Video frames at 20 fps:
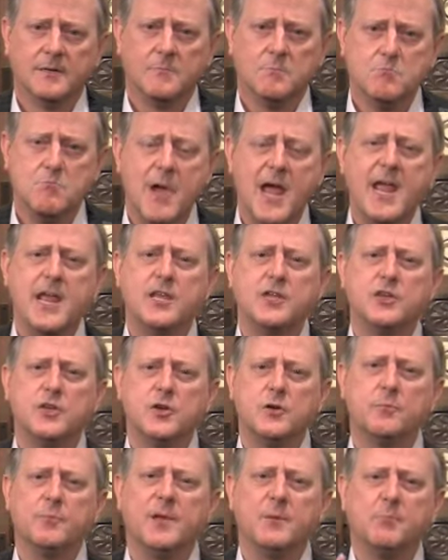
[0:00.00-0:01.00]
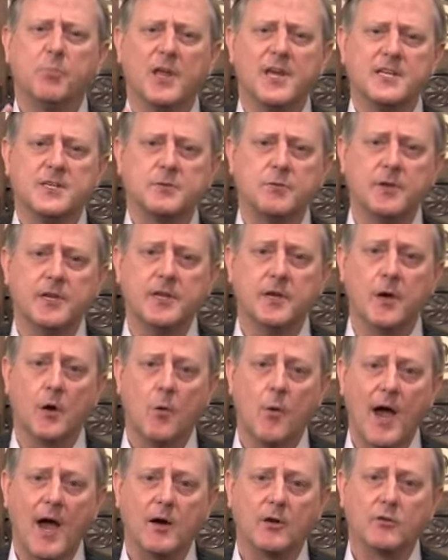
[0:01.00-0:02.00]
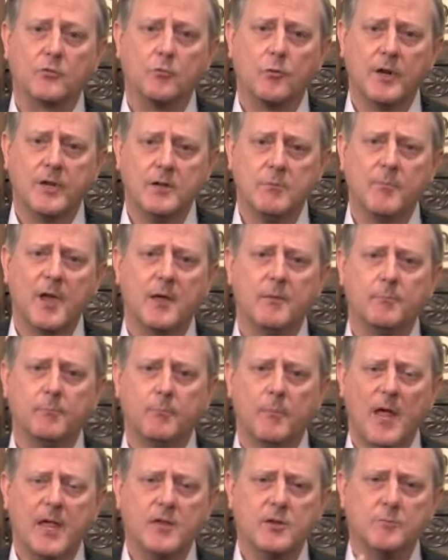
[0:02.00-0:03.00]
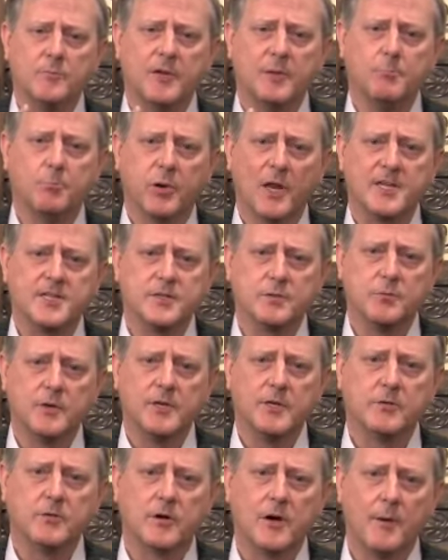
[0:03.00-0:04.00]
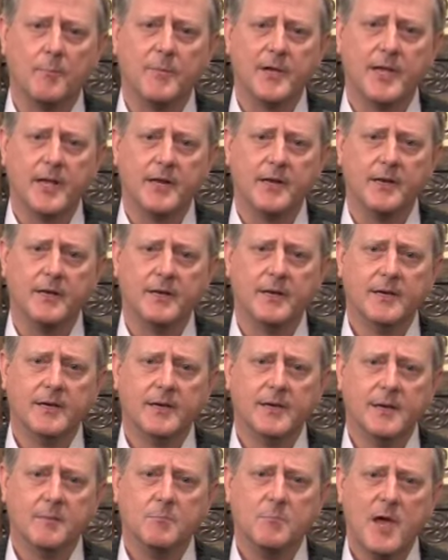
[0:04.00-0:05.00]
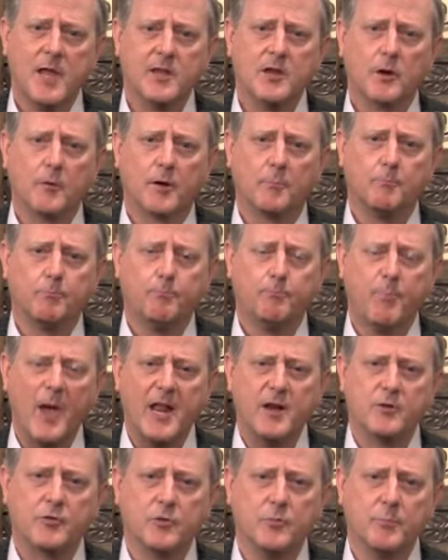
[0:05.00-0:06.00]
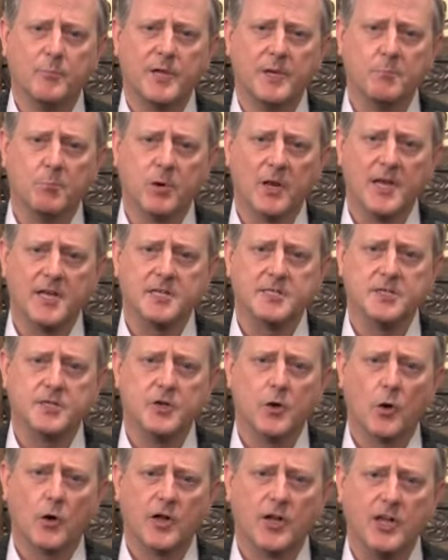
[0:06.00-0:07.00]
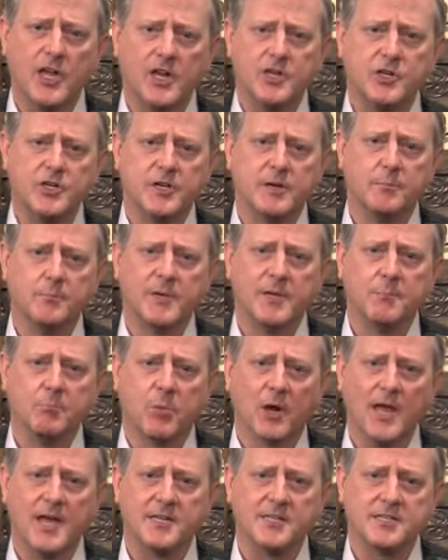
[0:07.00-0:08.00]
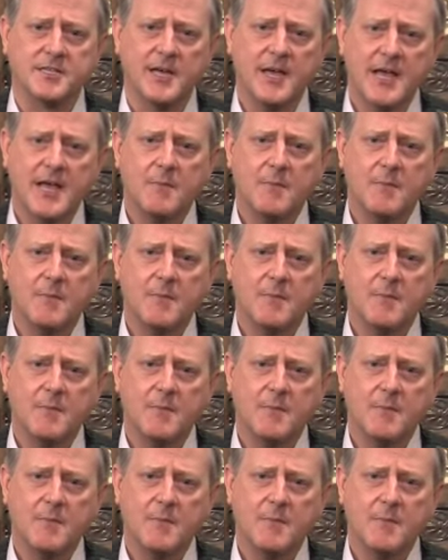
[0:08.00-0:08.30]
May you be blessed when you go out, when you may, may you be blessed when you come in. May your bedroom be blessed, your kitchen be blessed.